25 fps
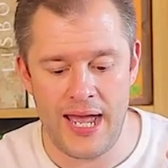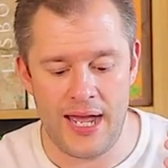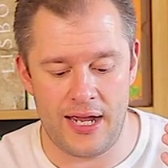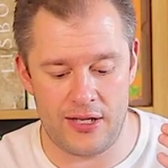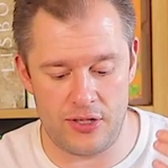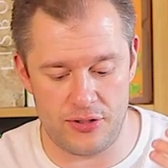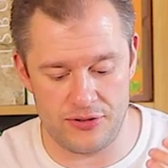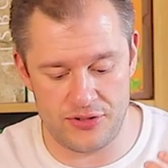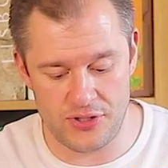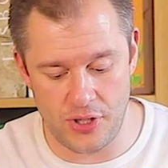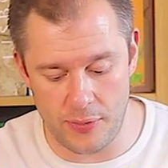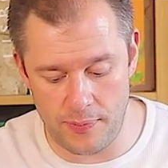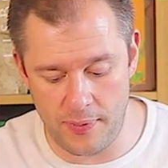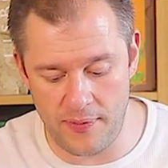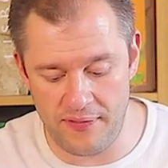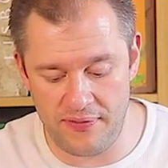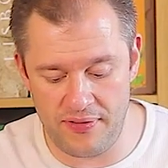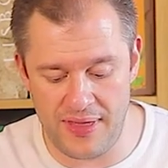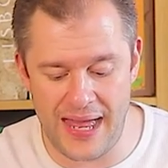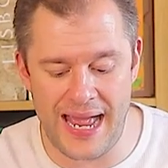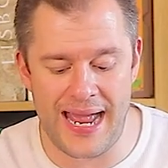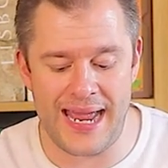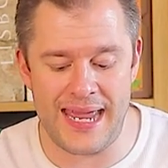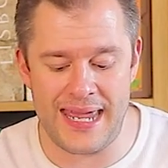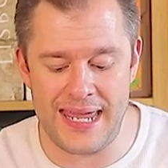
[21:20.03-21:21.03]
And on top
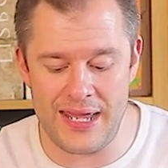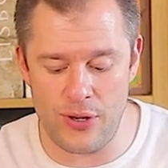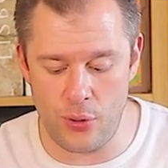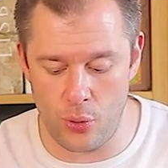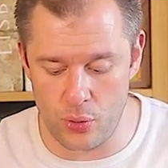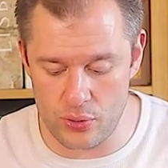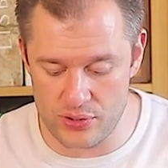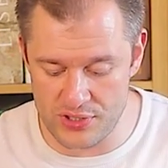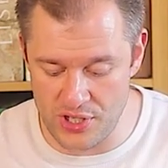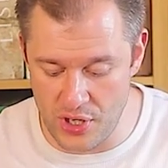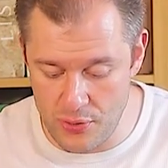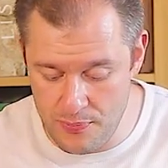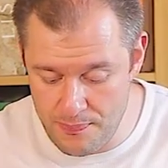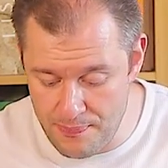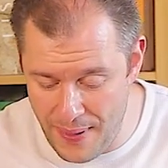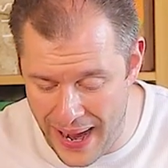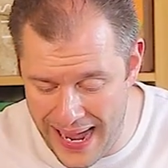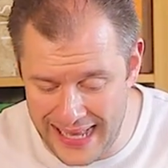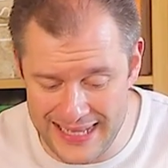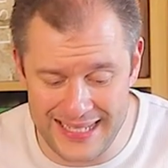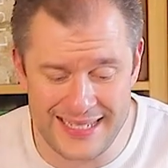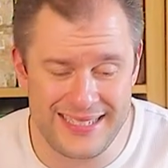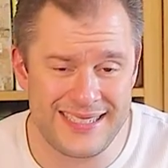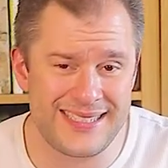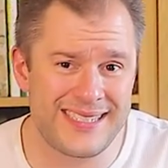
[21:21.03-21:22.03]
of that, it also
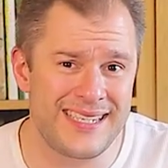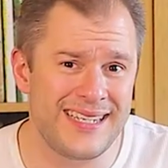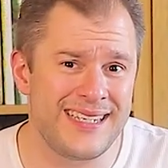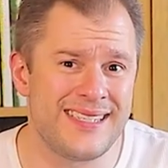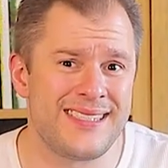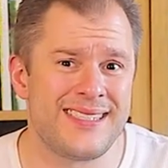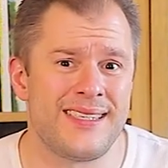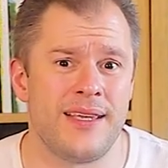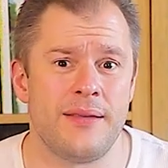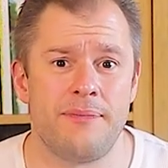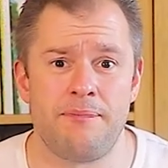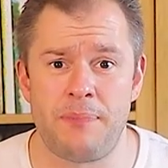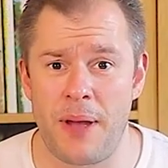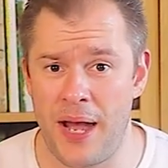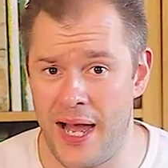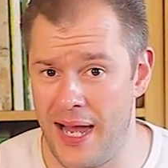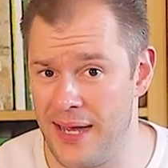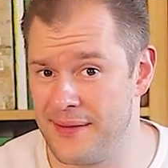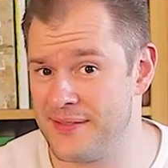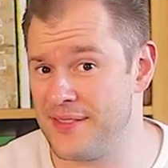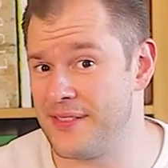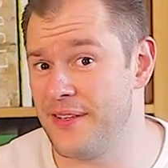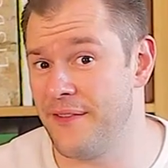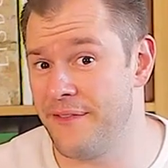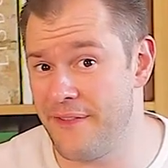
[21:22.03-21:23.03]
balances the
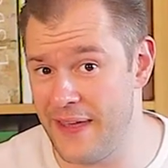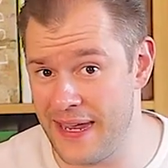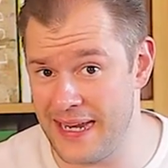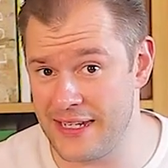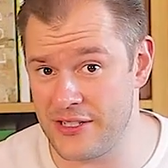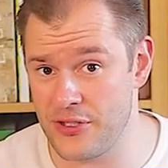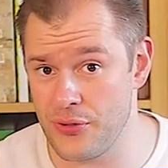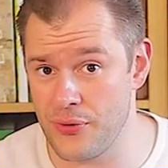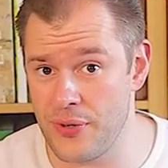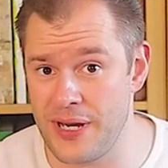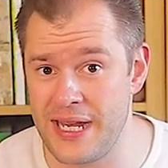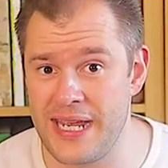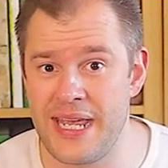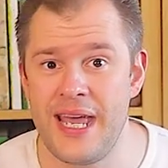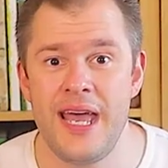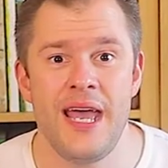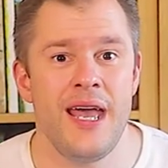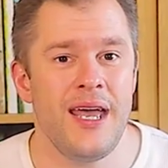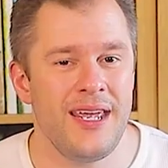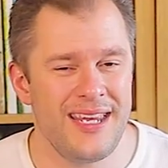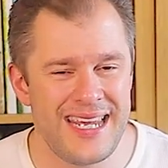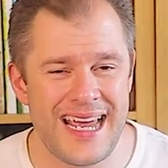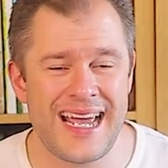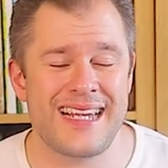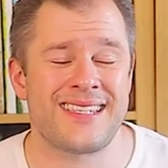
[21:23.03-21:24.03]
path to victory.
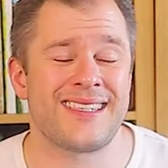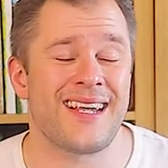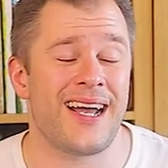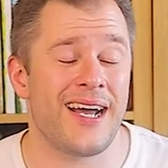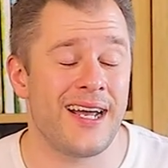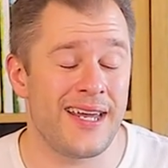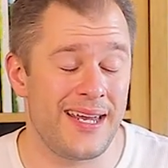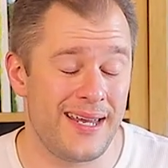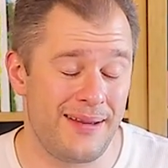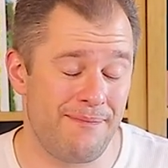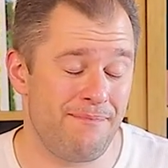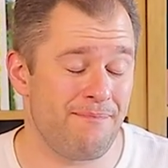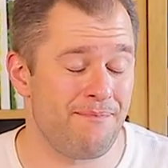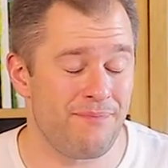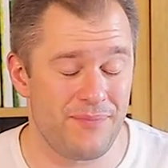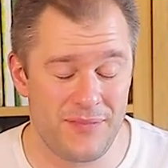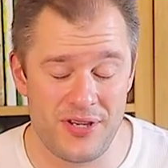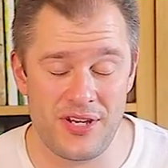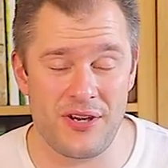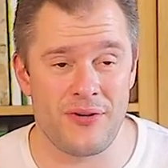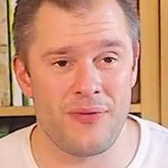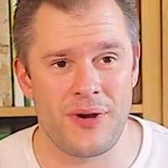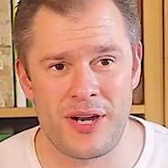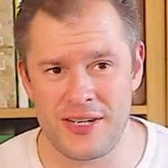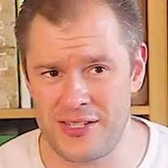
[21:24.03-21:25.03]
Yes, I
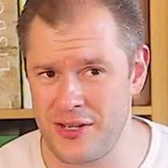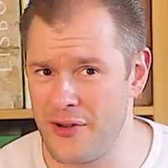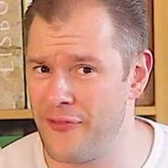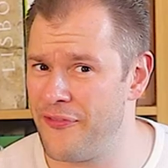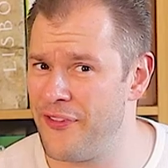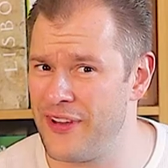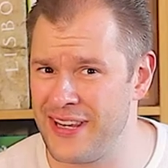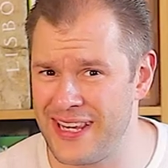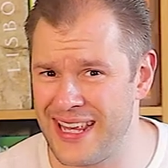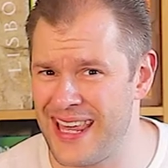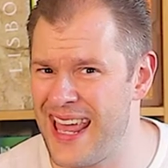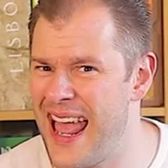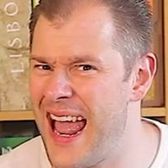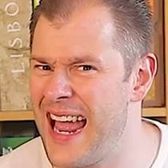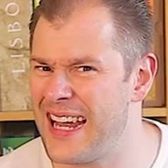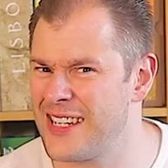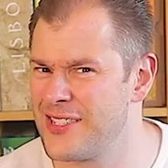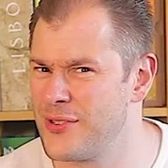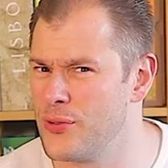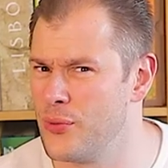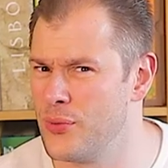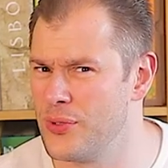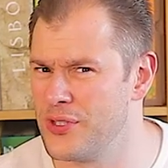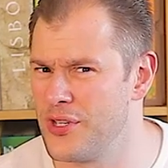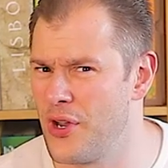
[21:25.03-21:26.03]
don't think the
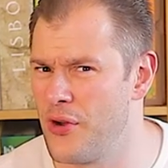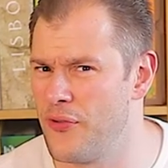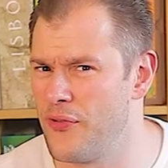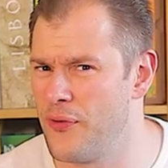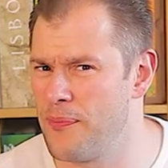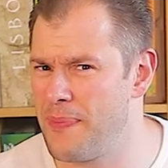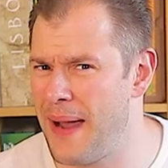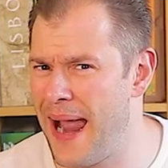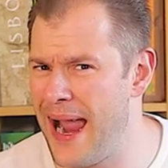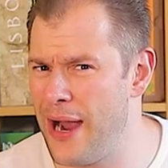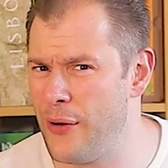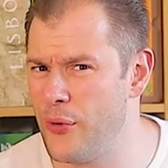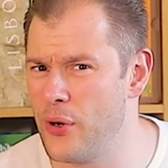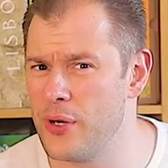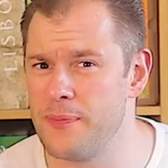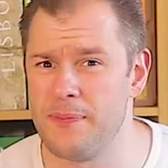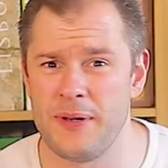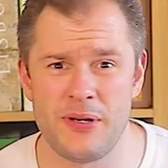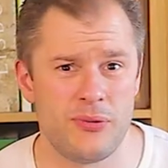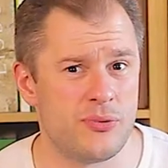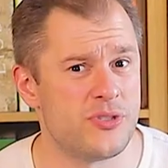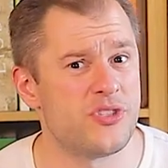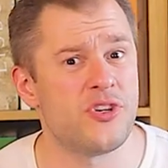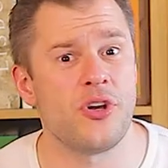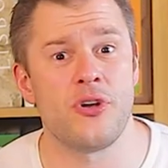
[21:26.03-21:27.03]
castle was overpowered,
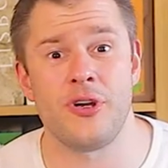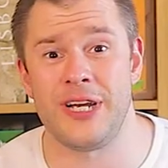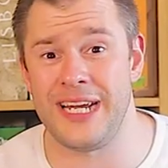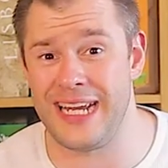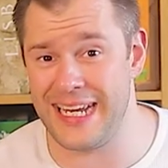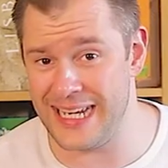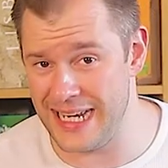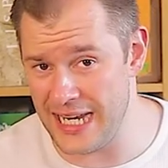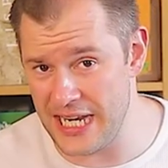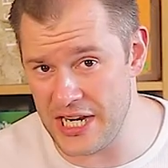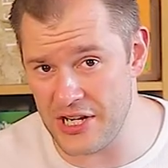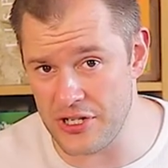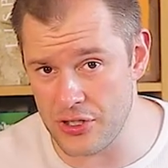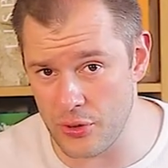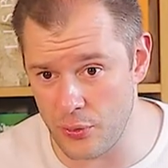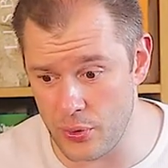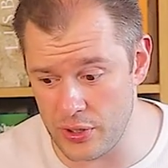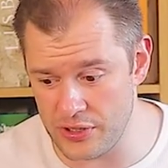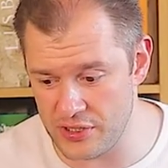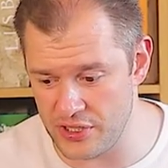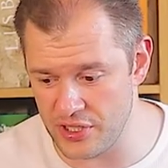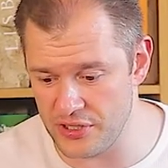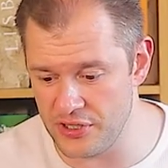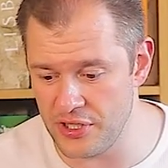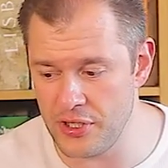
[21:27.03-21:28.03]
but it was certainly an easier
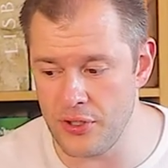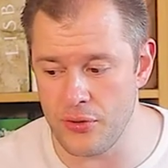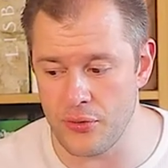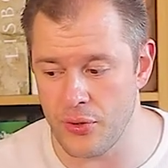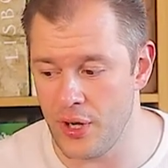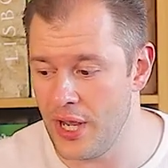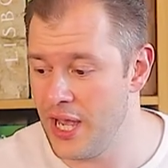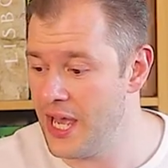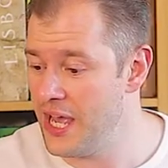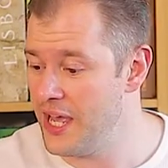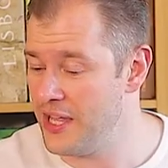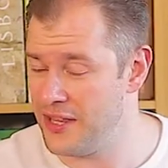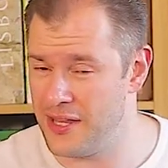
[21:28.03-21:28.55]
one to do.